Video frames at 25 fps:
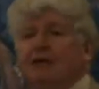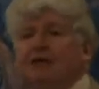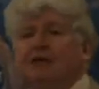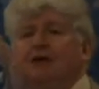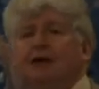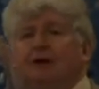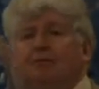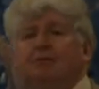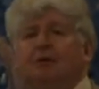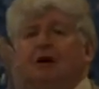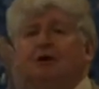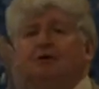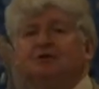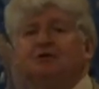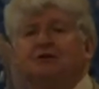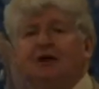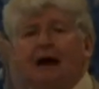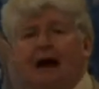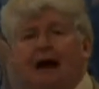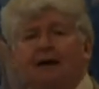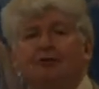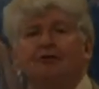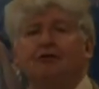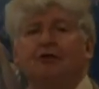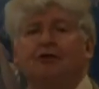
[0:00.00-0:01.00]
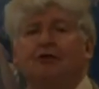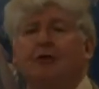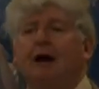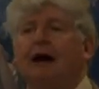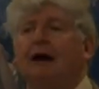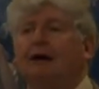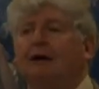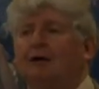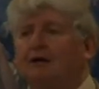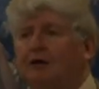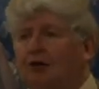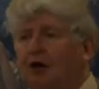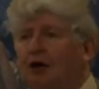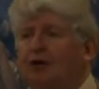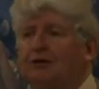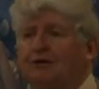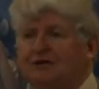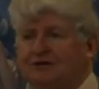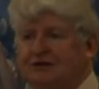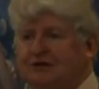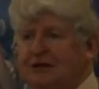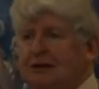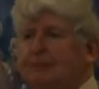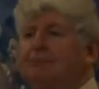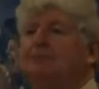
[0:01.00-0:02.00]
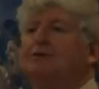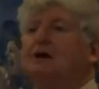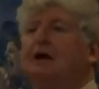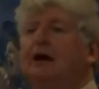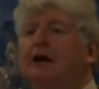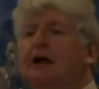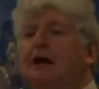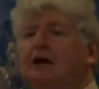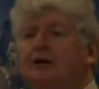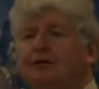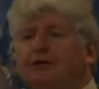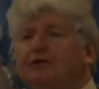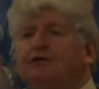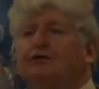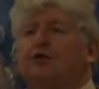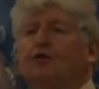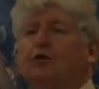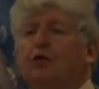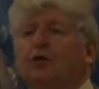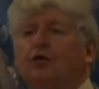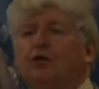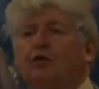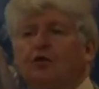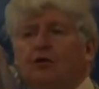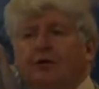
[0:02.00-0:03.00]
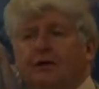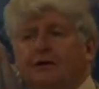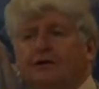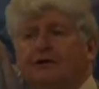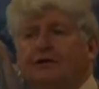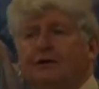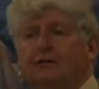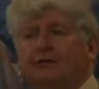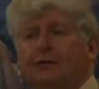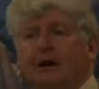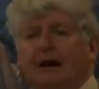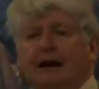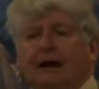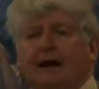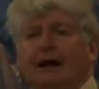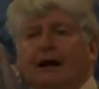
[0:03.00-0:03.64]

the most underrated concept to work with when it